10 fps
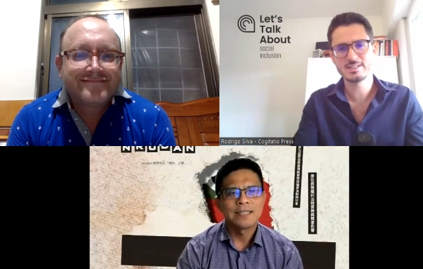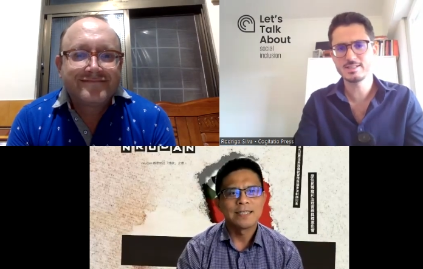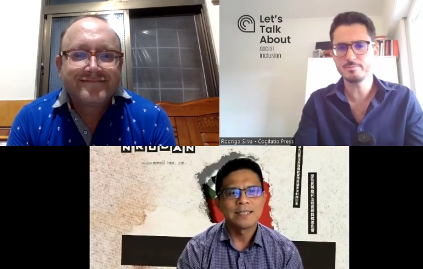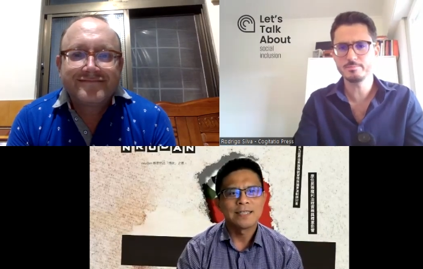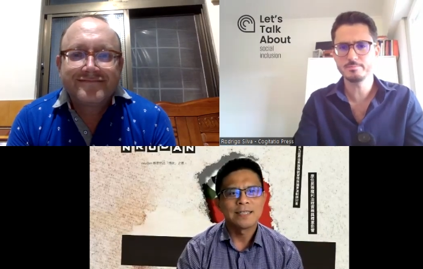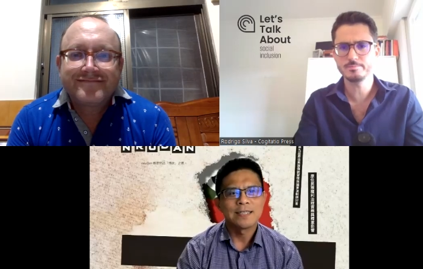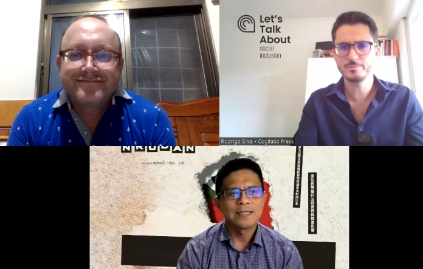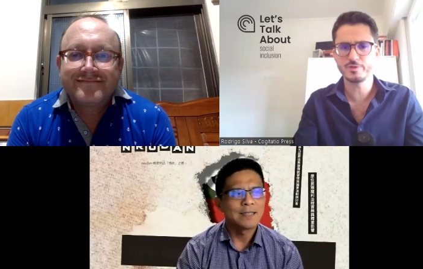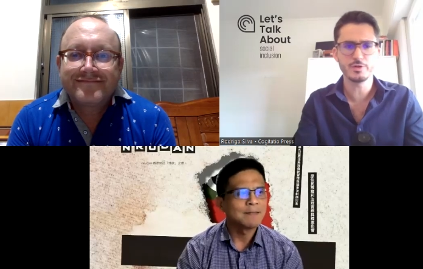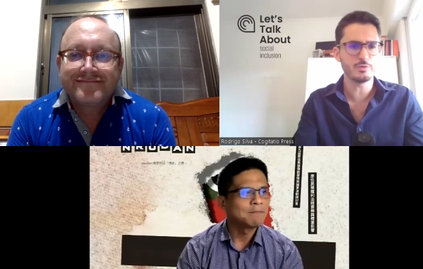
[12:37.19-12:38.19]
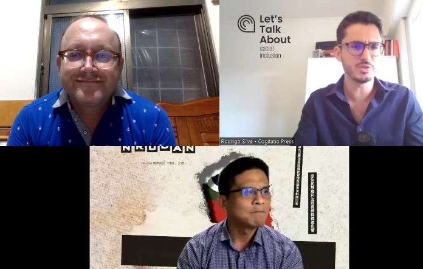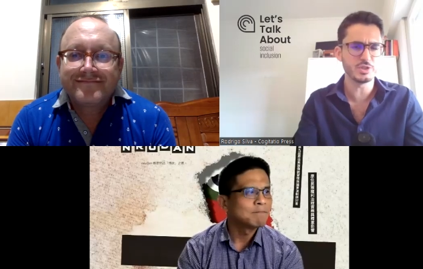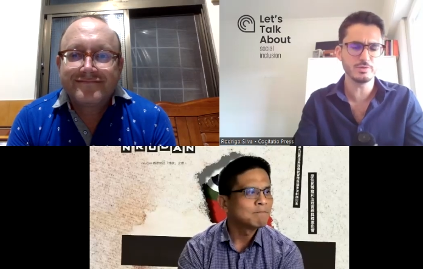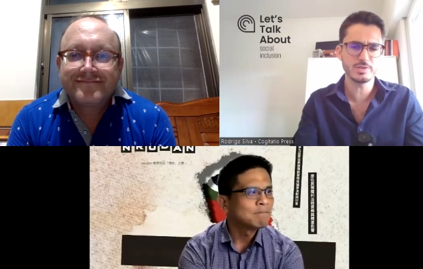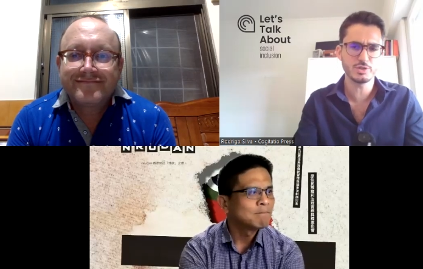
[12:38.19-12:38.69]
Speaker 1: some further
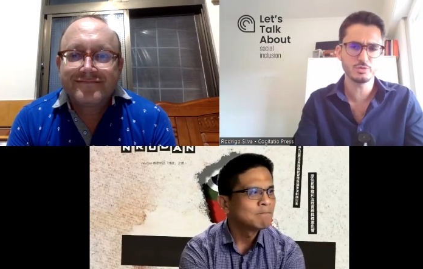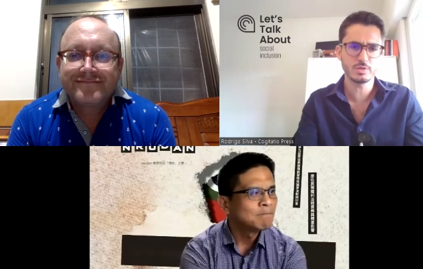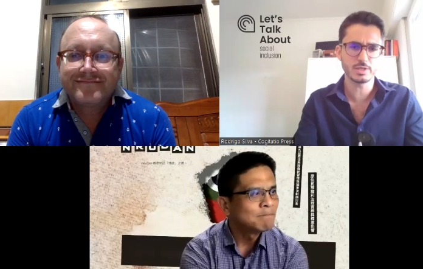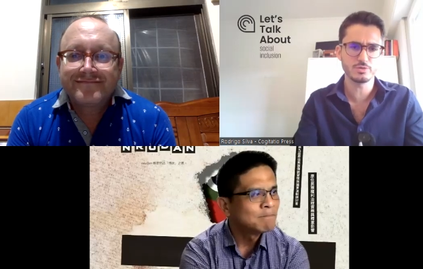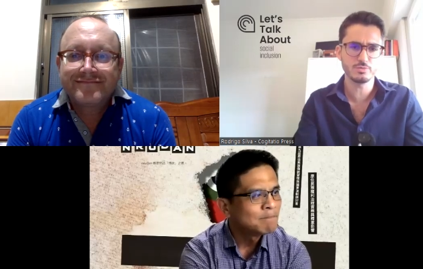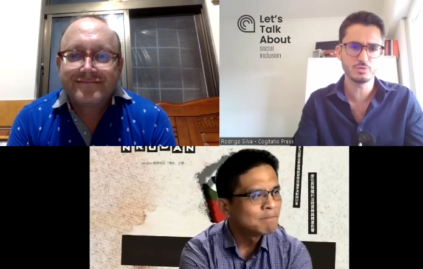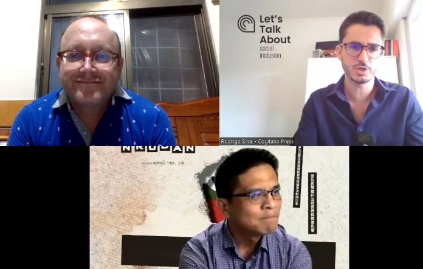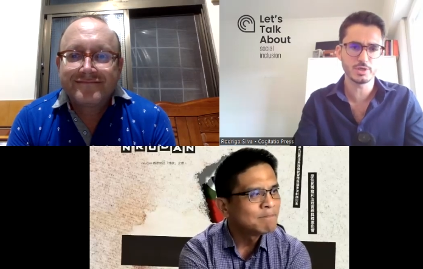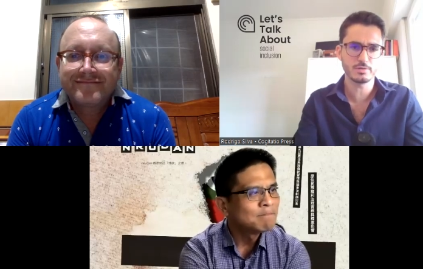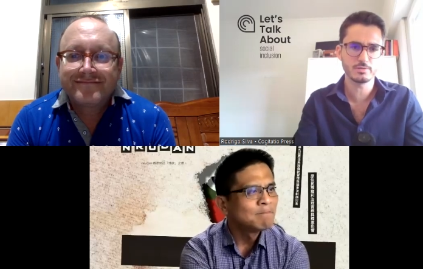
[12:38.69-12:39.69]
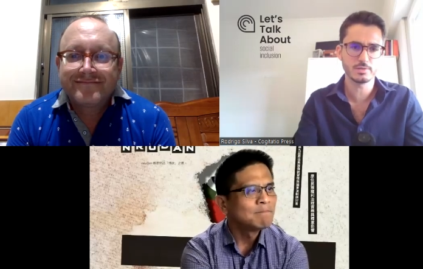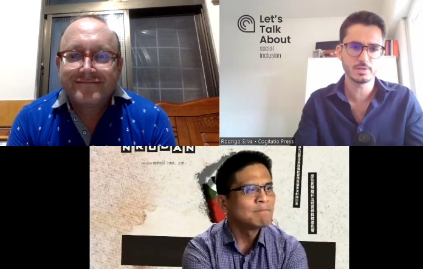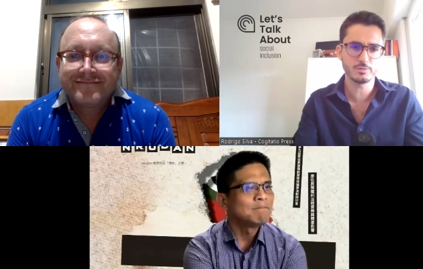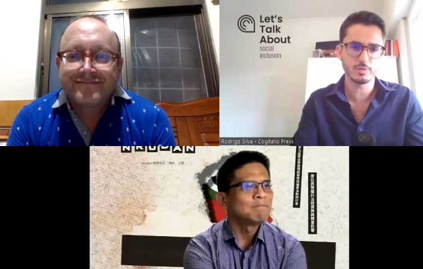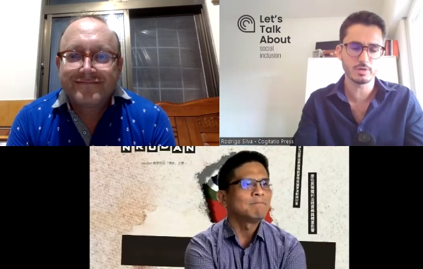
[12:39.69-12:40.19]
materials that you'd like to share
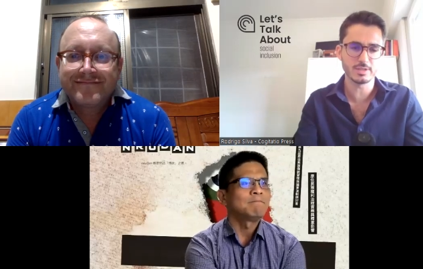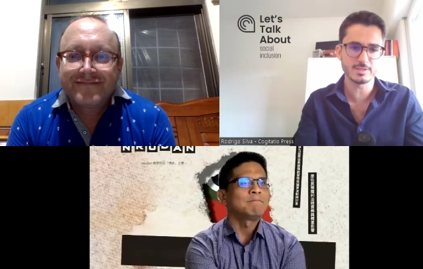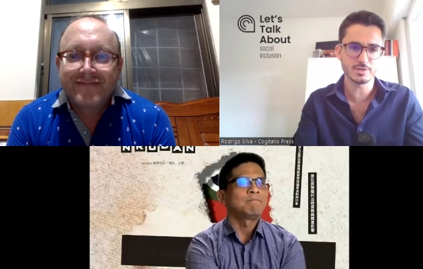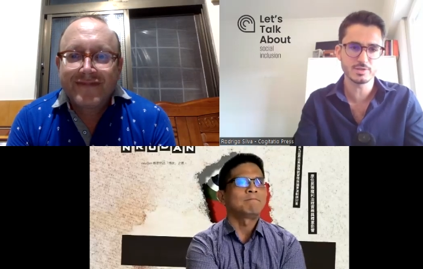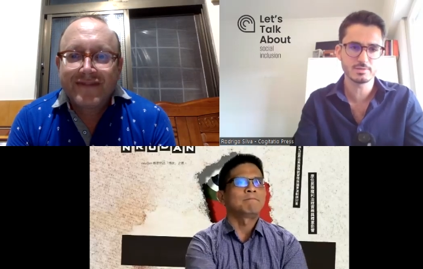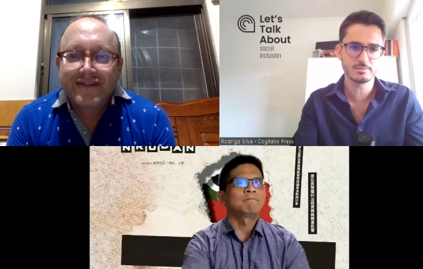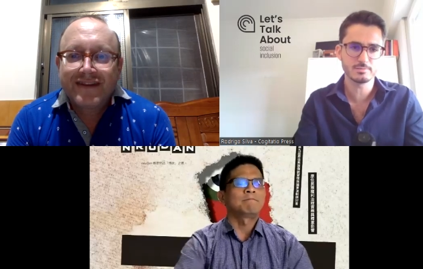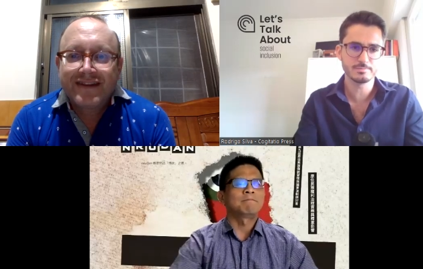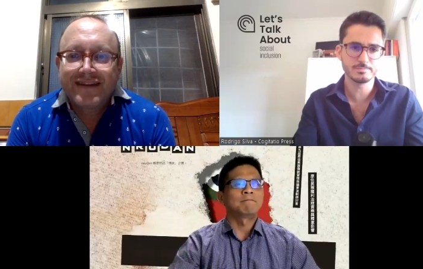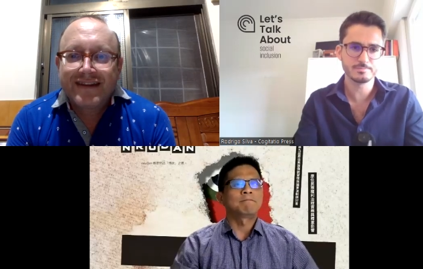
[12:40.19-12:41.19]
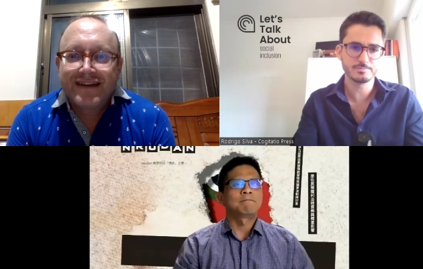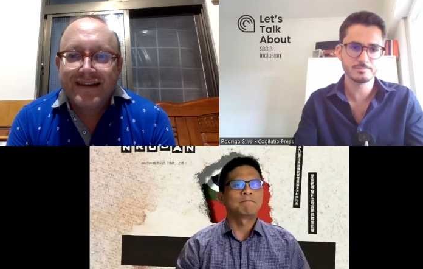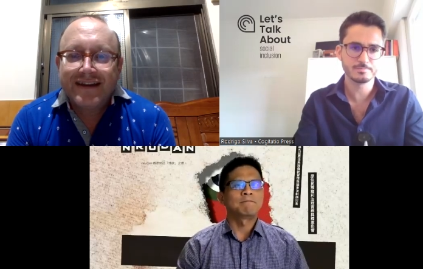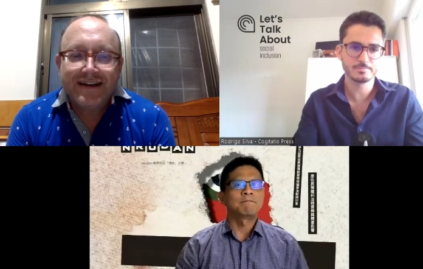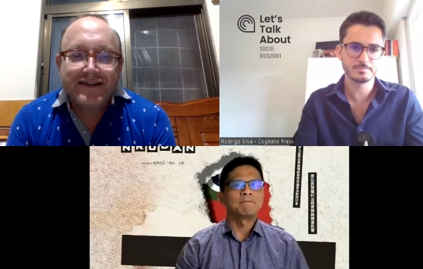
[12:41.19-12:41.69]
uh, with our listeners.
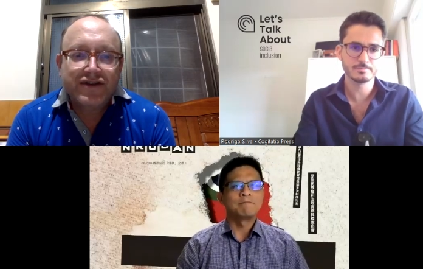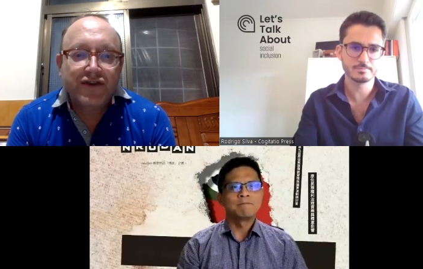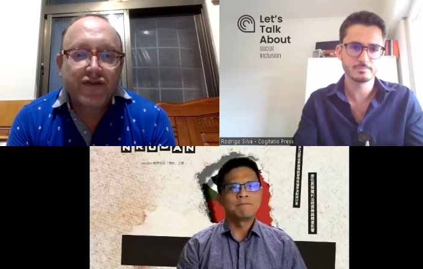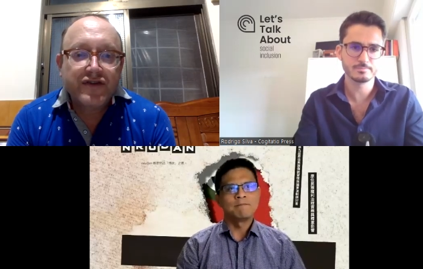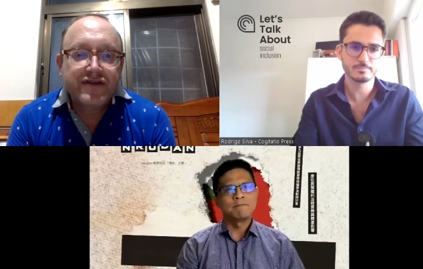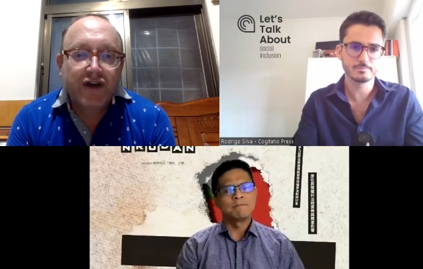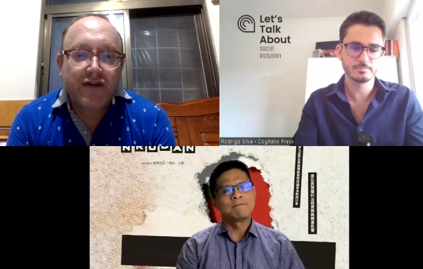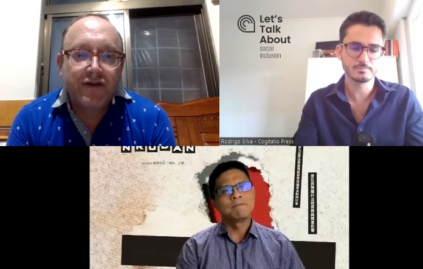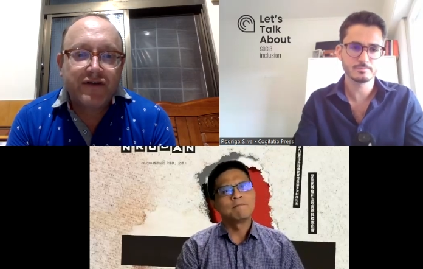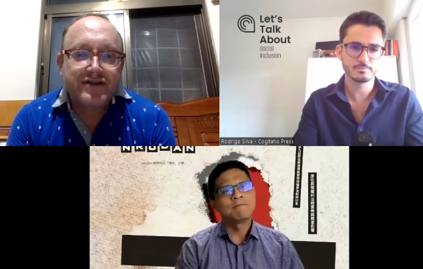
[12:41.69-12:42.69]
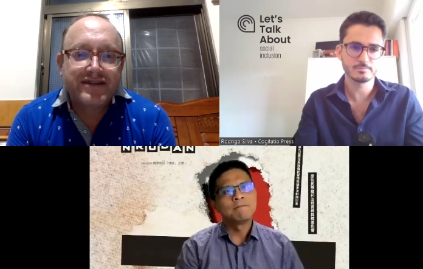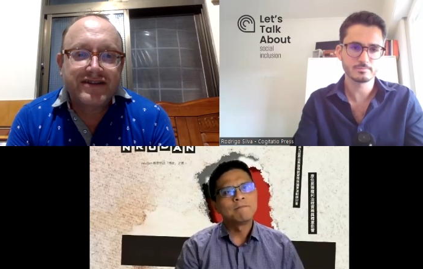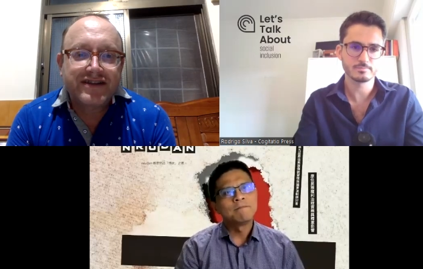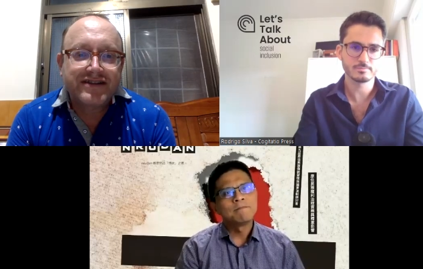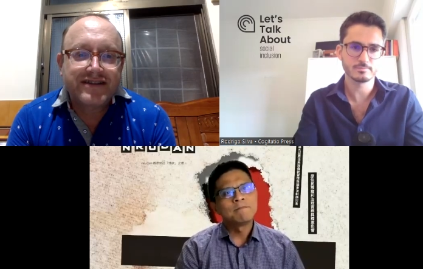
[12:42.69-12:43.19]
Speaker 2: Yeah, sure. First of all, I would
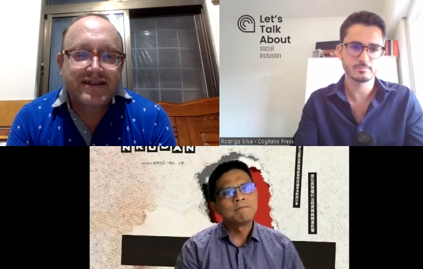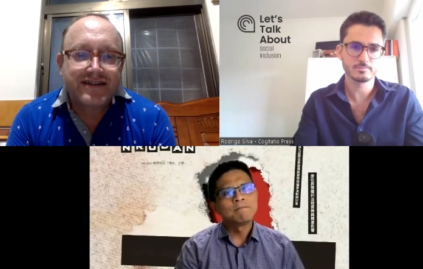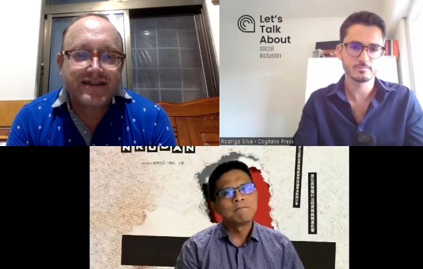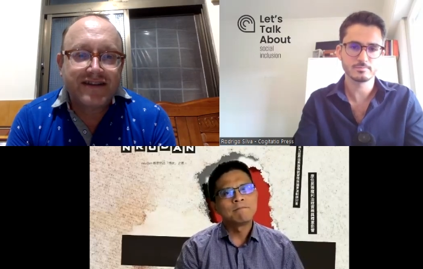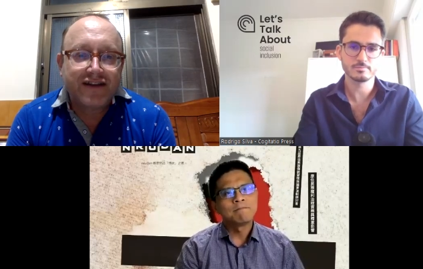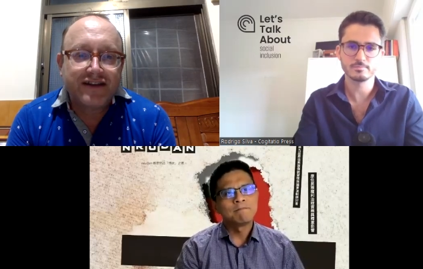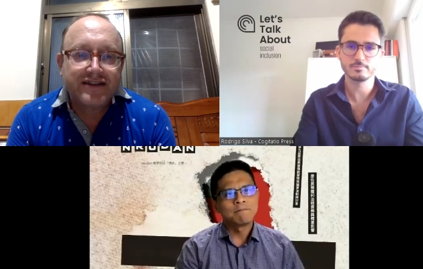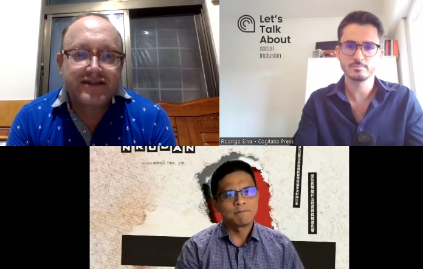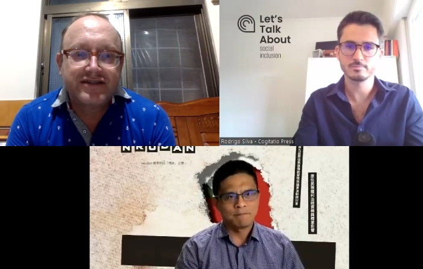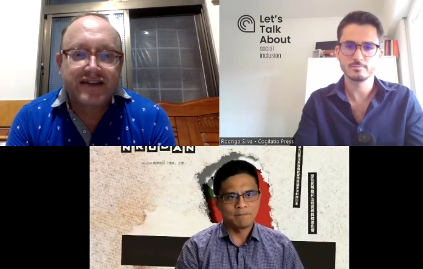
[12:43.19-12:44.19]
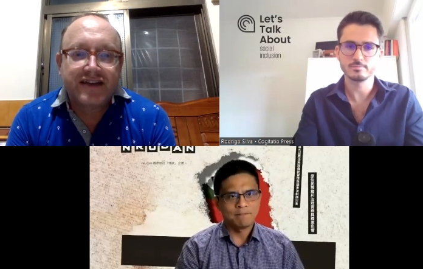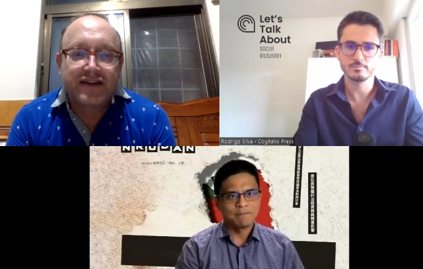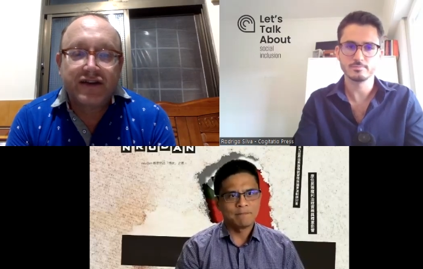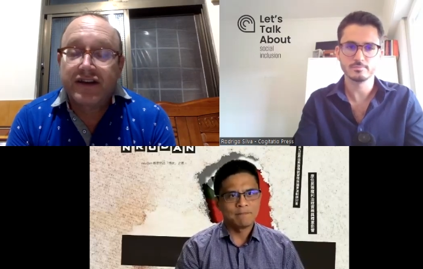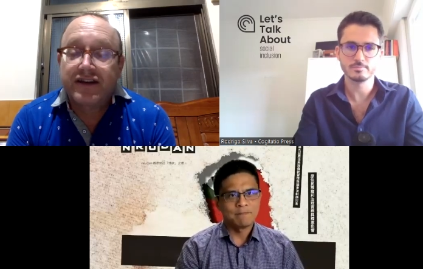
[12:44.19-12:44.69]
suggest that you know listeners take a
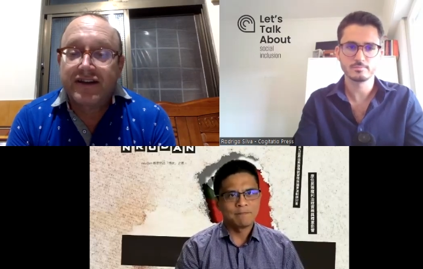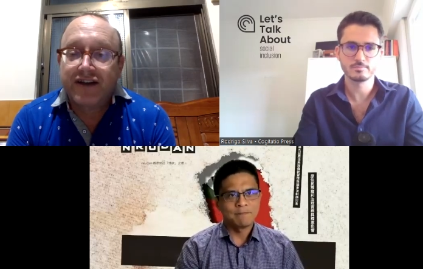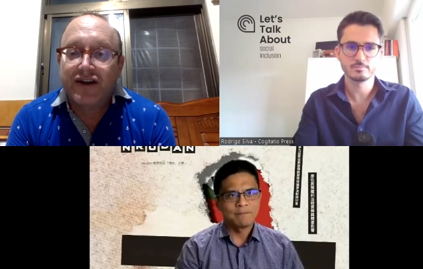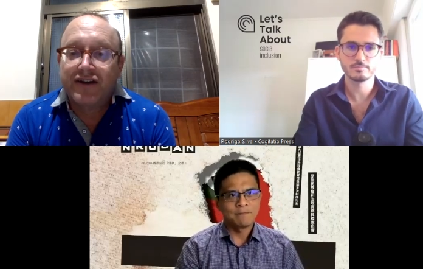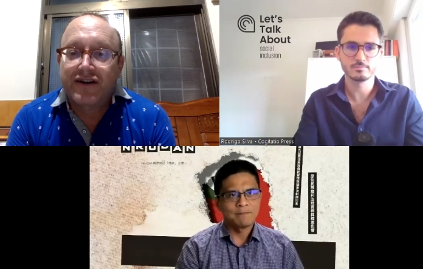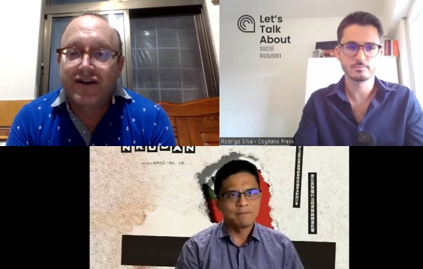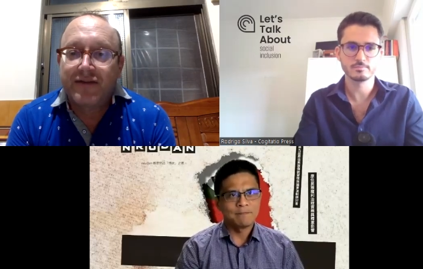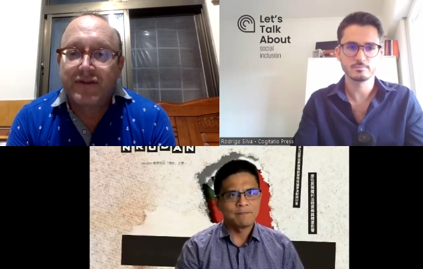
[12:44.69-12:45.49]
look at the article